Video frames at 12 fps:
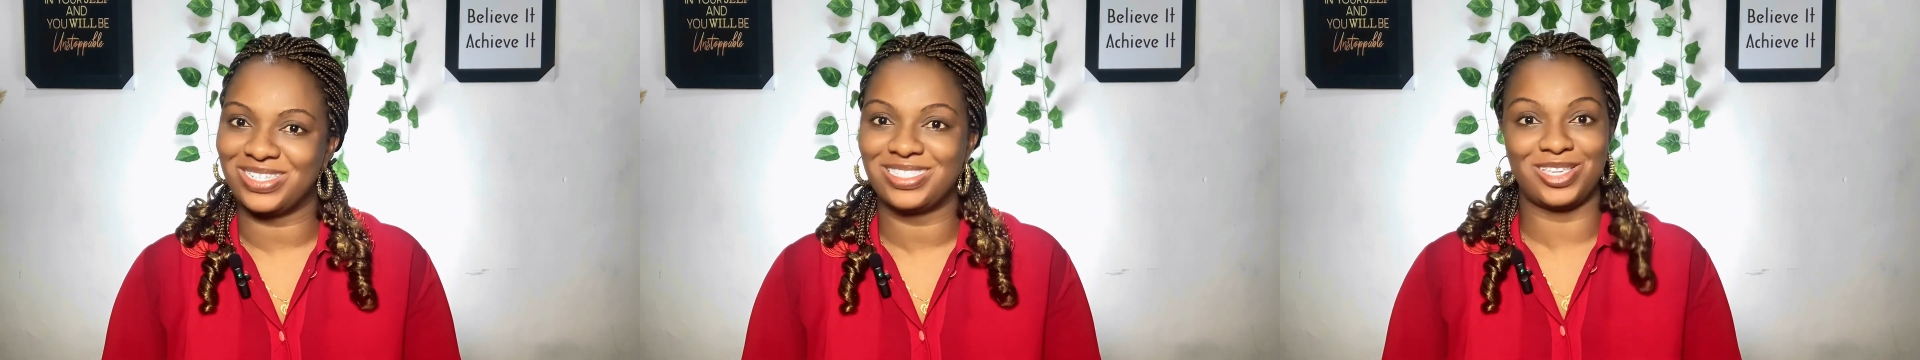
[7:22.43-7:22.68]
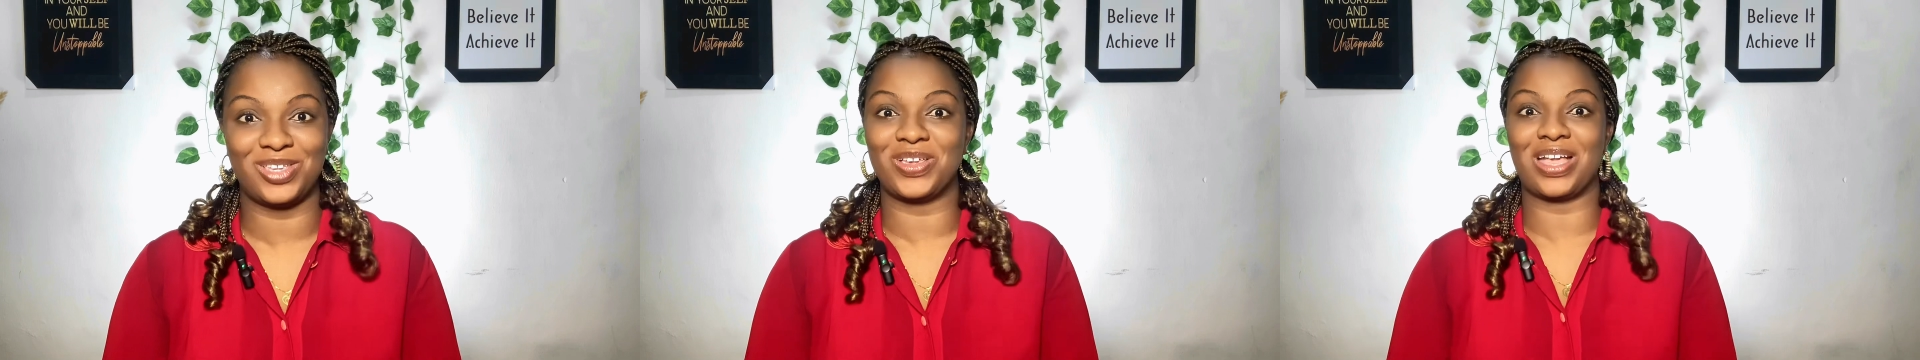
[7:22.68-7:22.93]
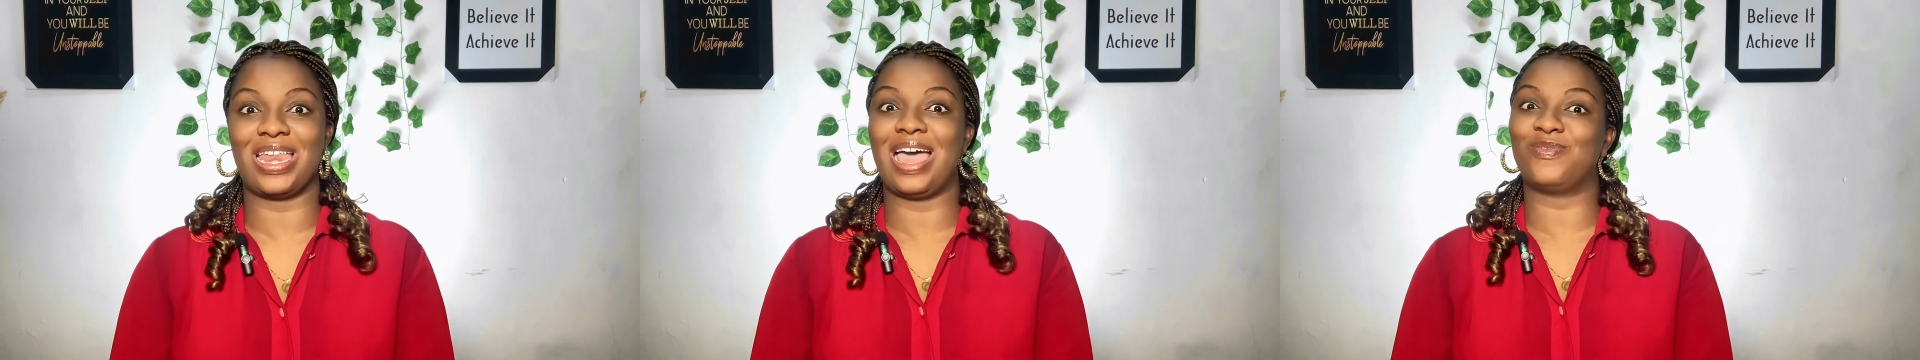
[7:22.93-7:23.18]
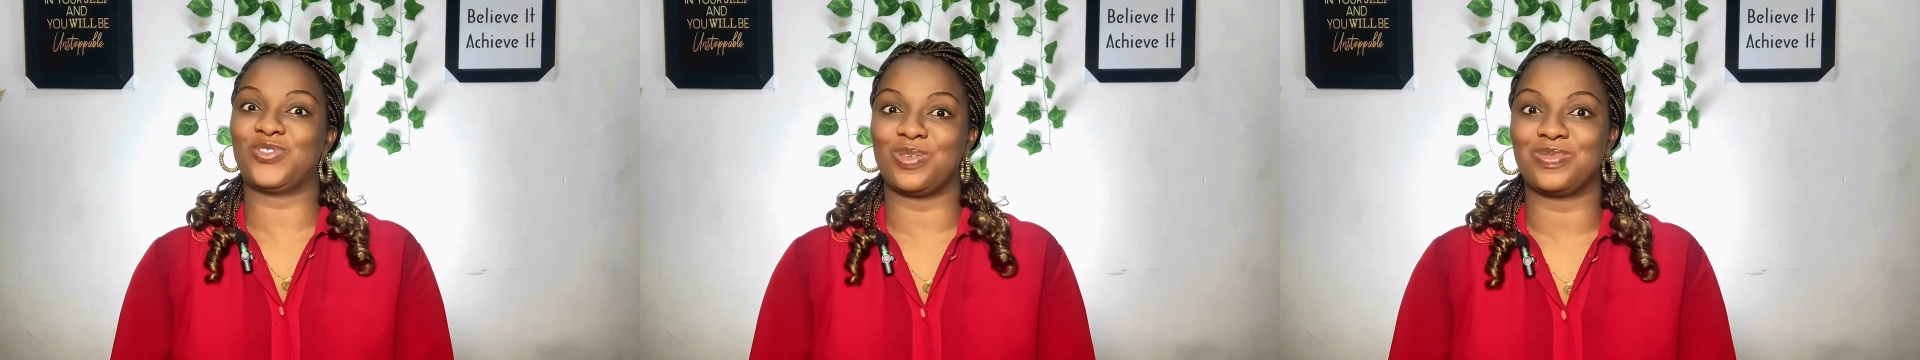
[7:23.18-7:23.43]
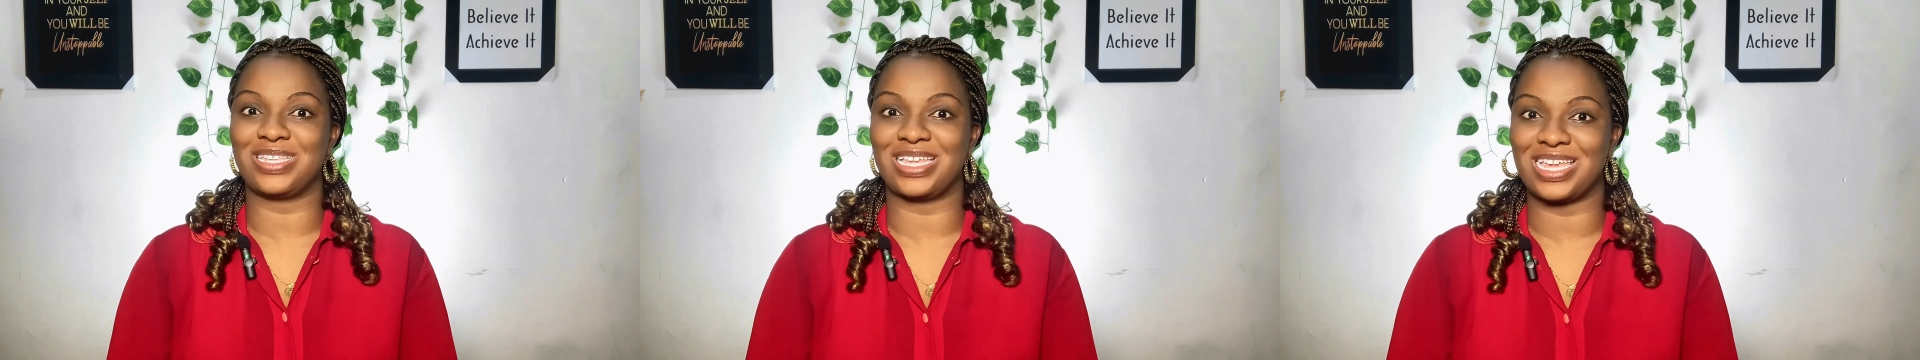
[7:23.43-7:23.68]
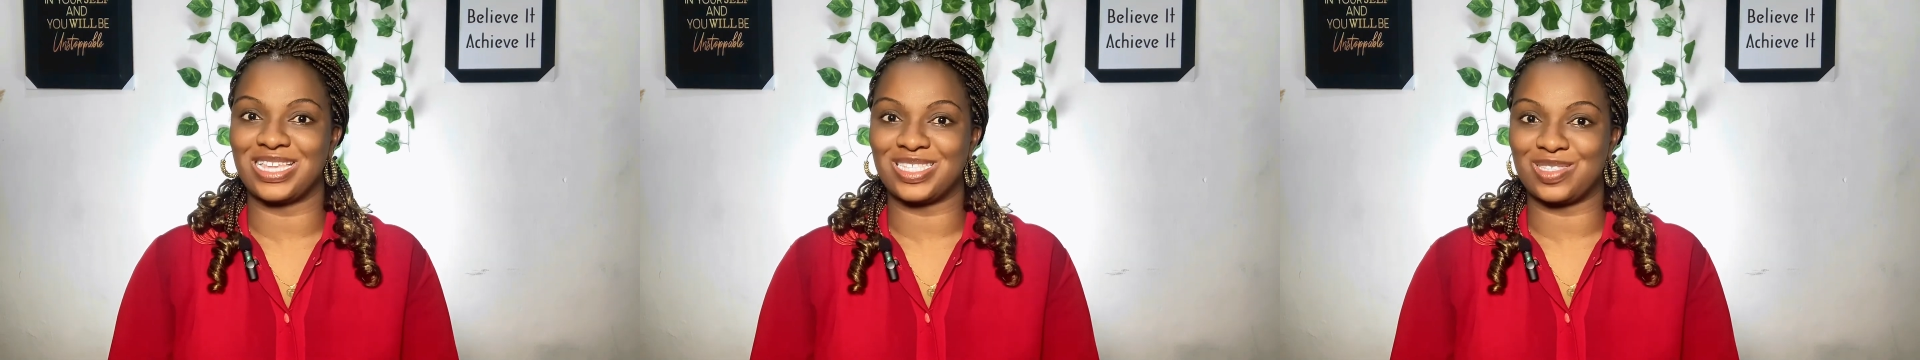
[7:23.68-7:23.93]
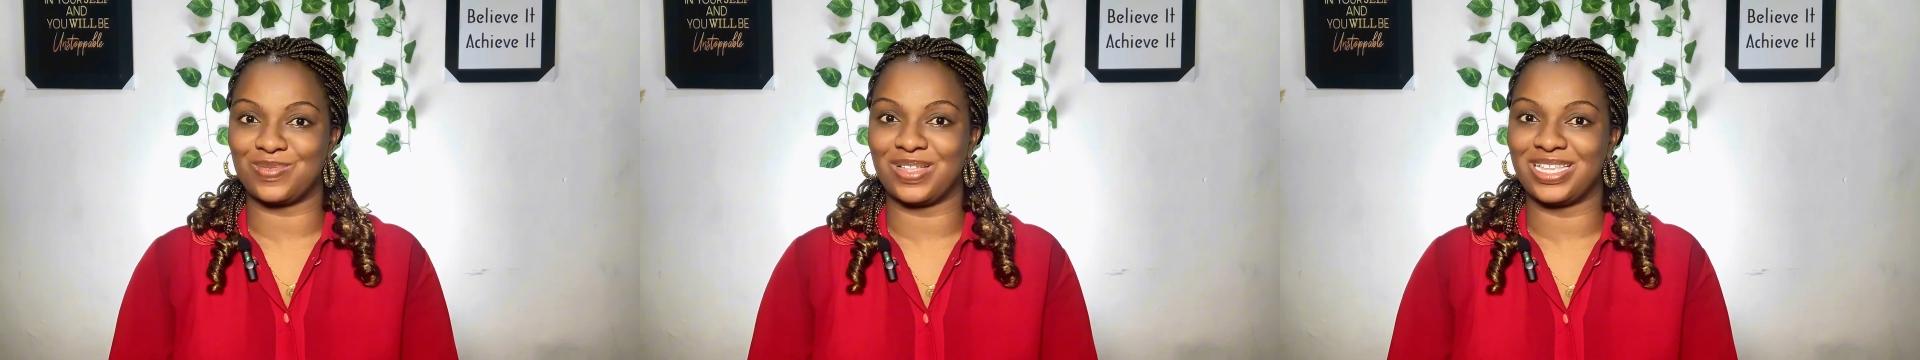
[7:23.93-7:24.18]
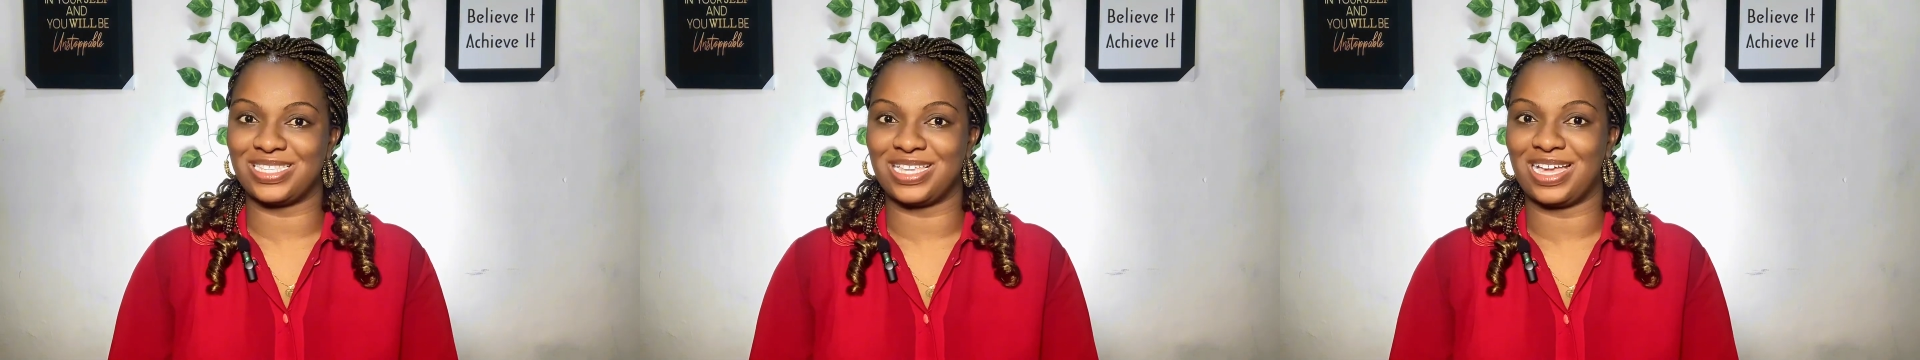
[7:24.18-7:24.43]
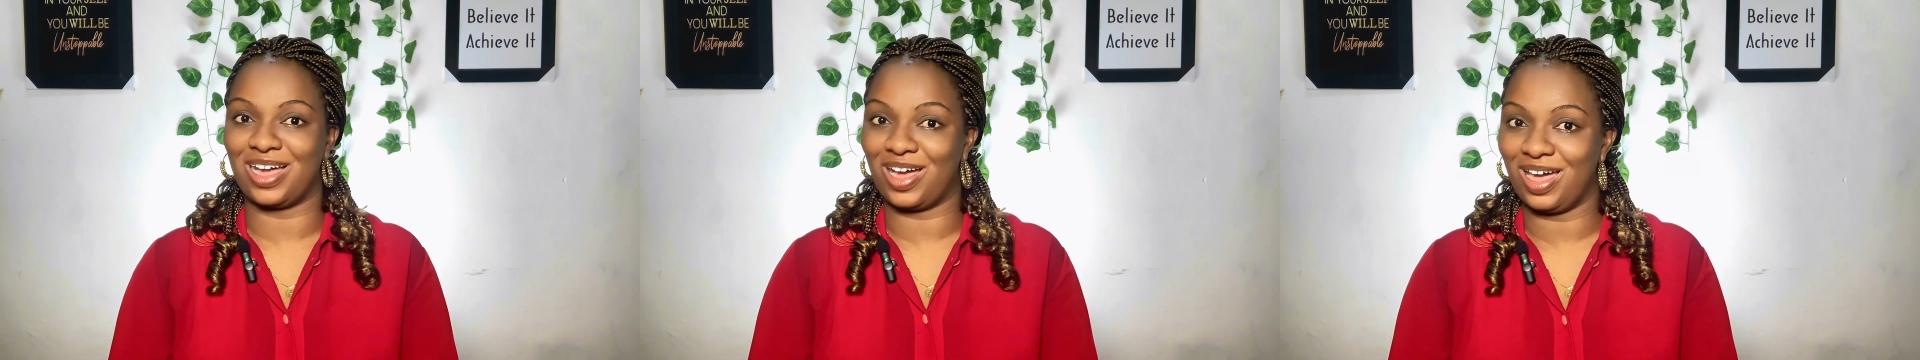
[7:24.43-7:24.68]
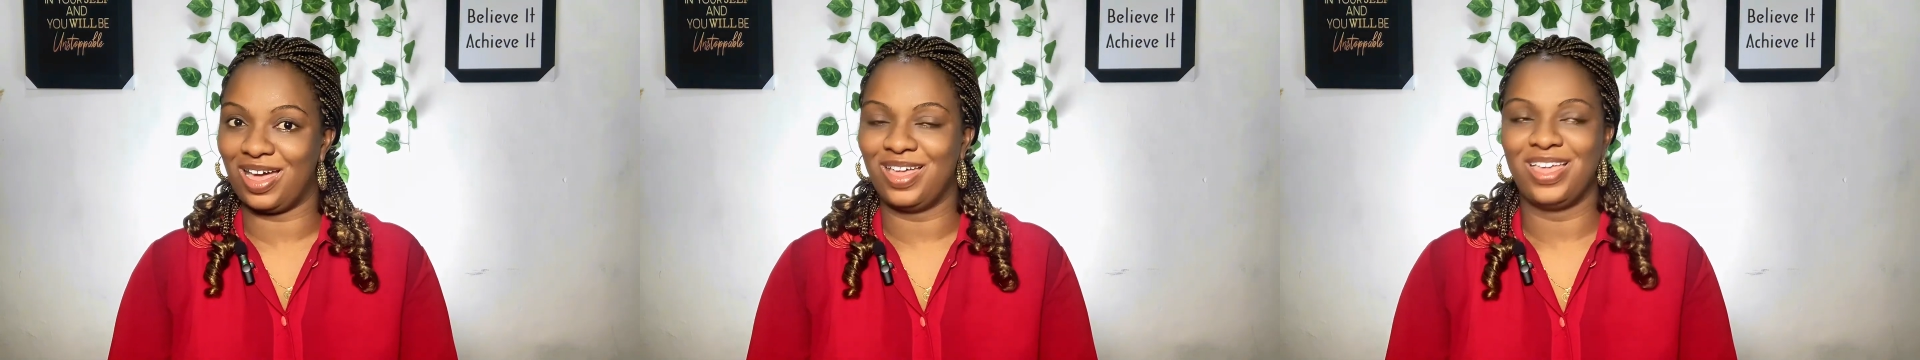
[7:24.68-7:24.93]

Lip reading: so you can have something against me later? Huh?